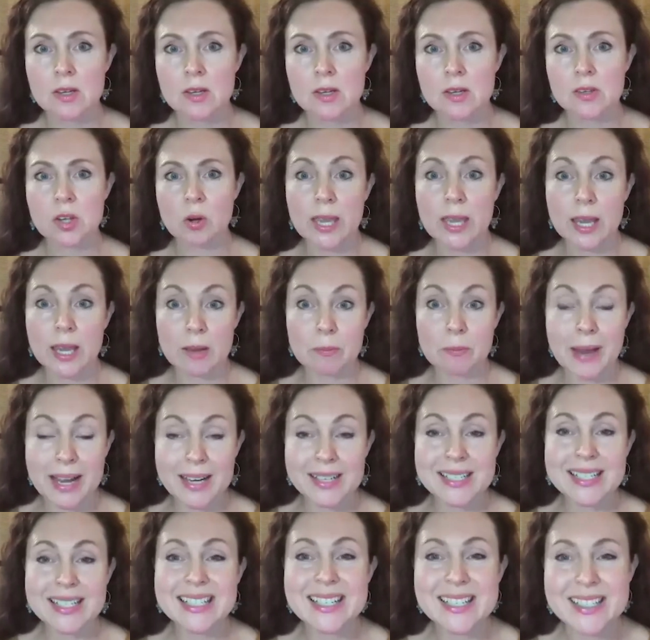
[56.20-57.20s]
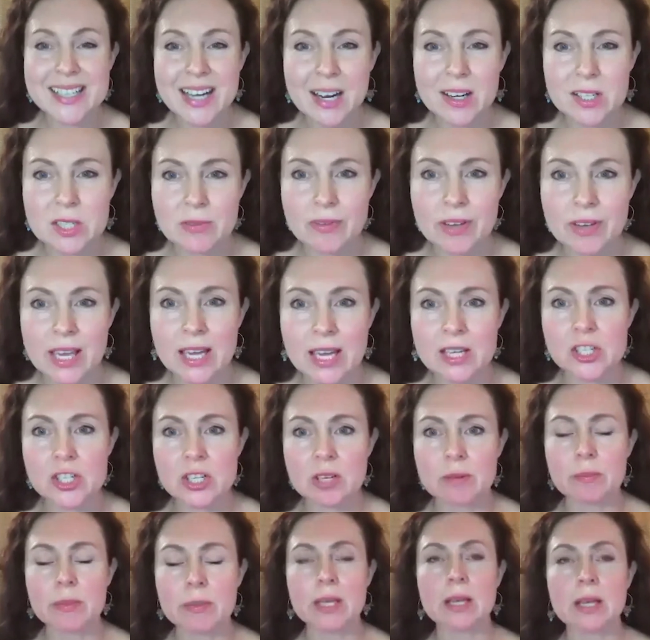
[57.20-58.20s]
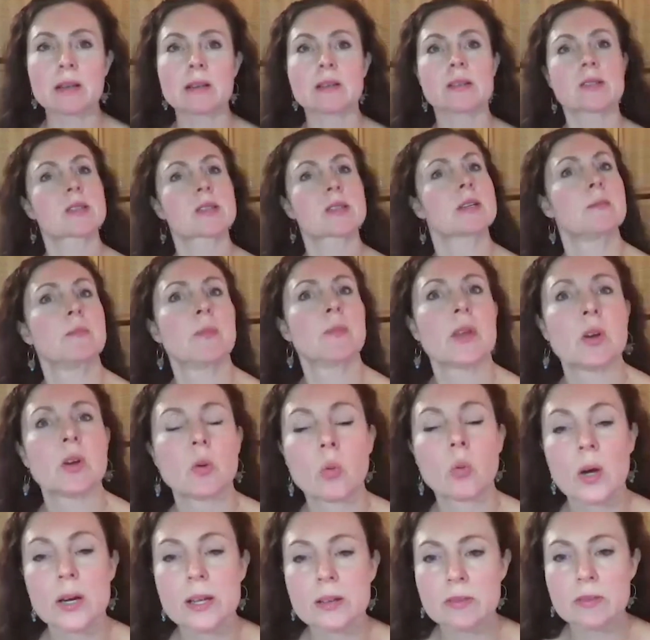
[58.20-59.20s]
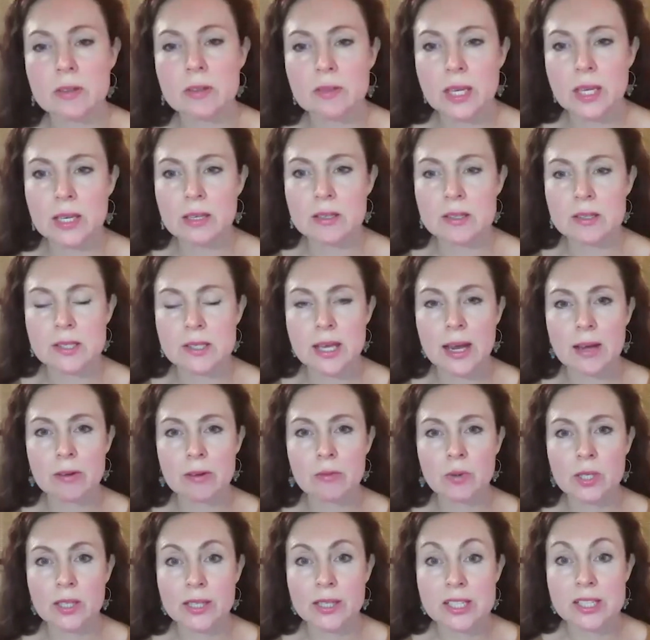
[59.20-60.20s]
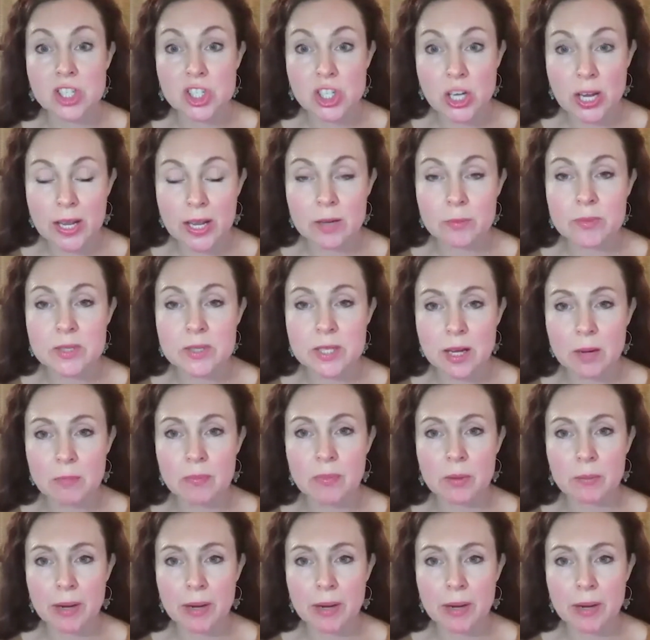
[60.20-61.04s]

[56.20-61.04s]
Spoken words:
So again, back to detoxification, because one of the things that really jams up the